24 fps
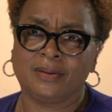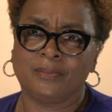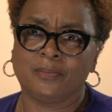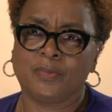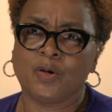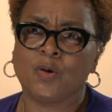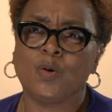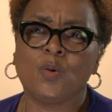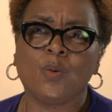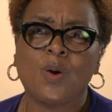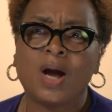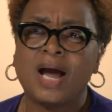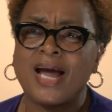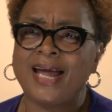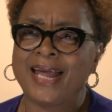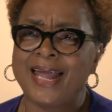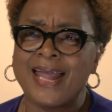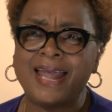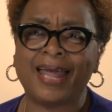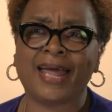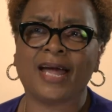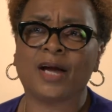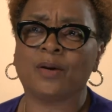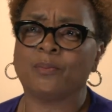Who I
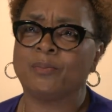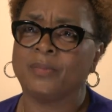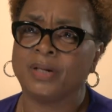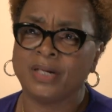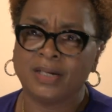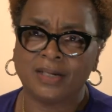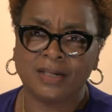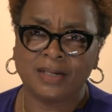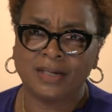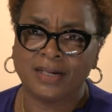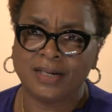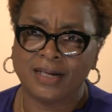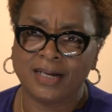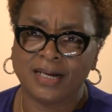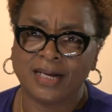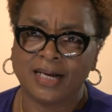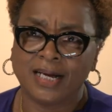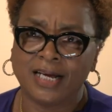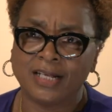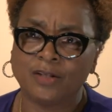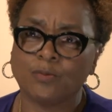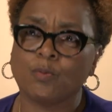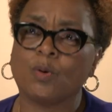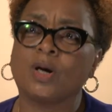am
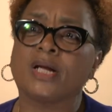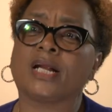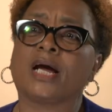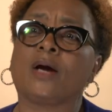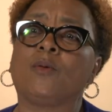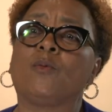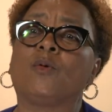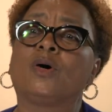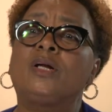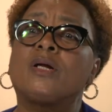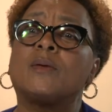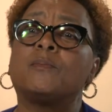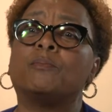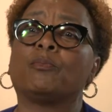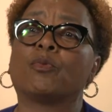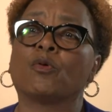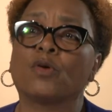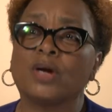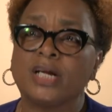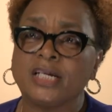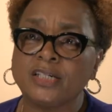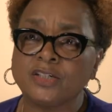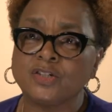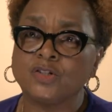is what I want to
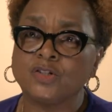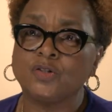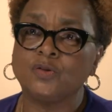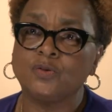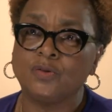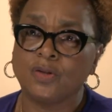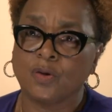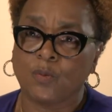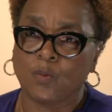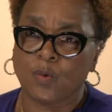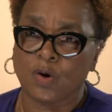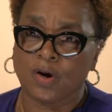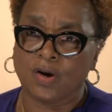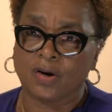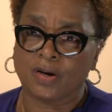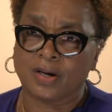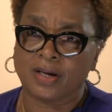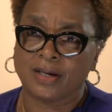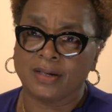bring to the work.